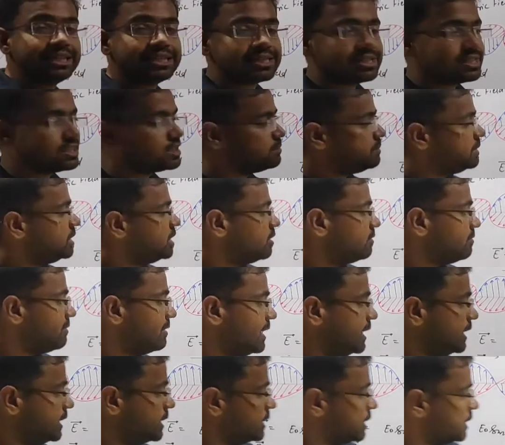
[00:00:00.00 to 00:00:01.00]
is the speed of
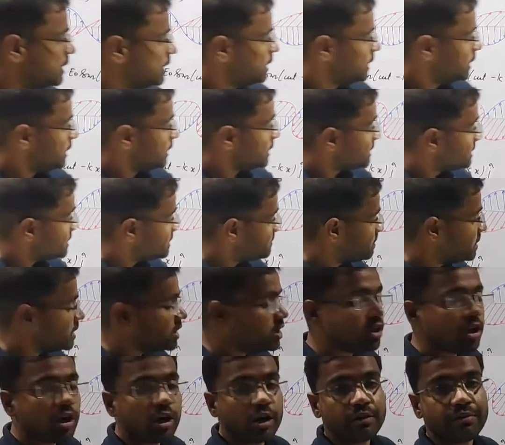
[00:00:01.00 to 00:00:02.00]
light. Speed
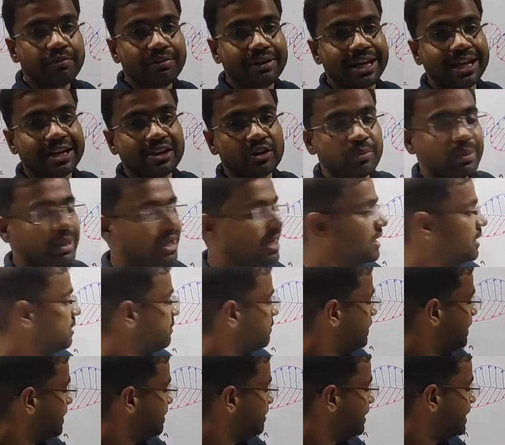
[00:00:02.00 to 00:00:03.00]
of electromagnetic
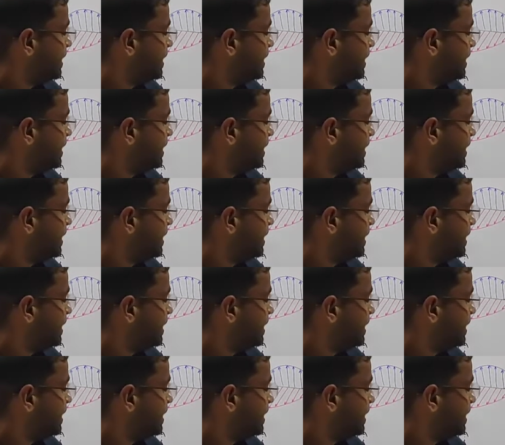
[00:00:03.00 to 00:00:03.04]
wave